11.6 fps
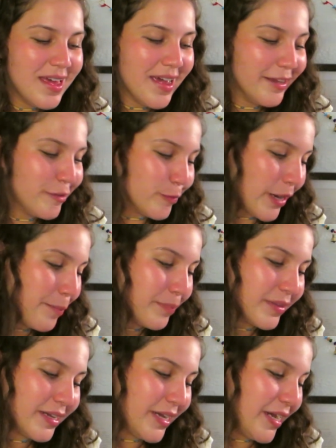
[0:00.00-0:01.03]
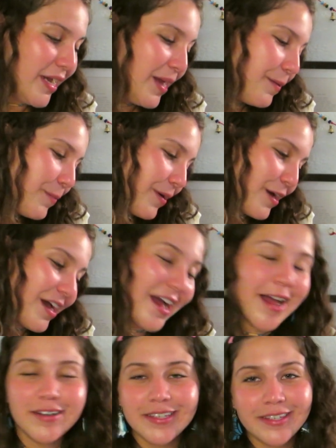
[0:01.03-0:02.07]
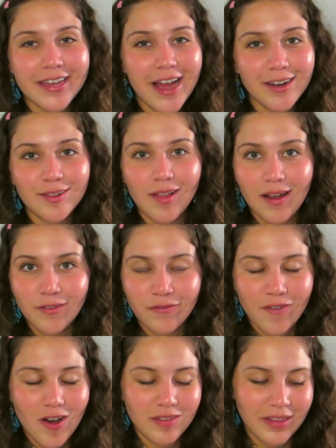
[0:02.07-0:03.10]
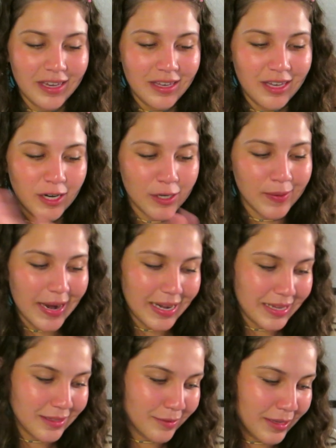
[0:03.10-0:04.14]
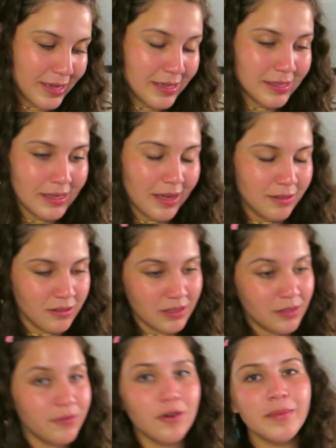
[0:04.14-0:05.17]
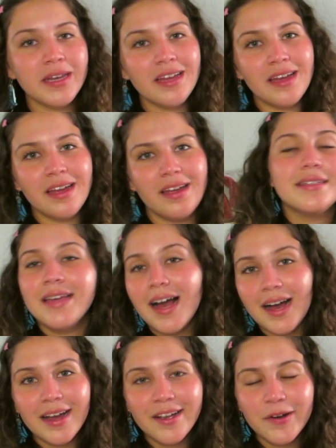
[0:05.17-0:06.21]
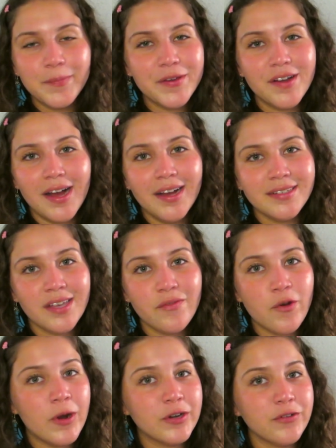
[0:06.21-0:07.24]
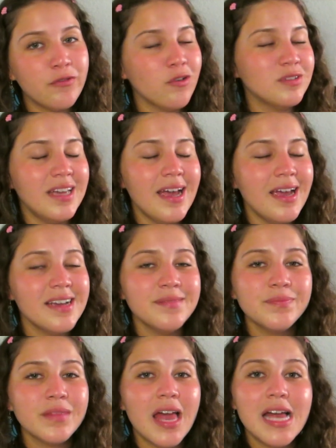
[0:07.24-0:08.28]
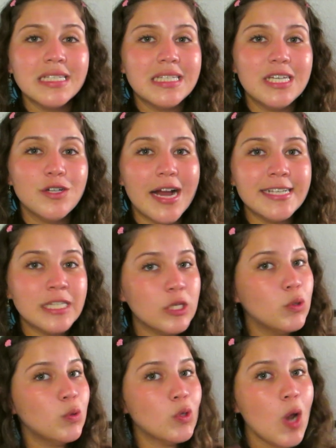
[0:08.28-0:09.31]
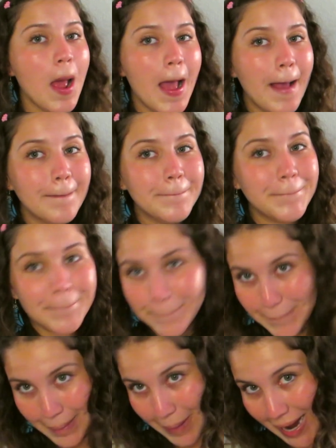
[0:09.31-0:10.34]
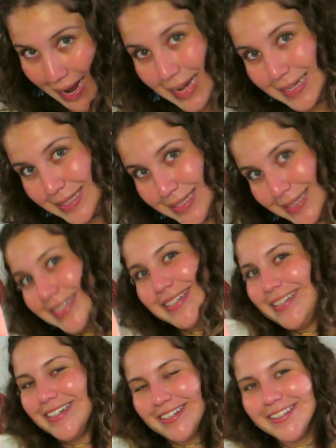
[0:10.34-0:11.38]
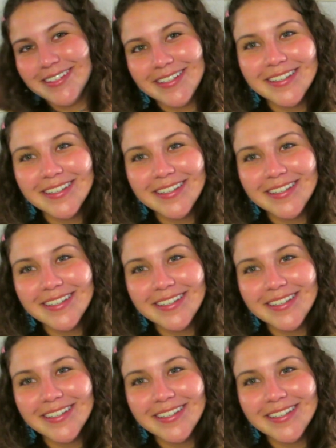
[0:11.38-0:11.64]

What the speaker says: It's rambly, but I honestly had a lot of fun like curating the list and just filming it. Yeah, I hope you guys have a wonderful day. See you guys soon. Bye-bye.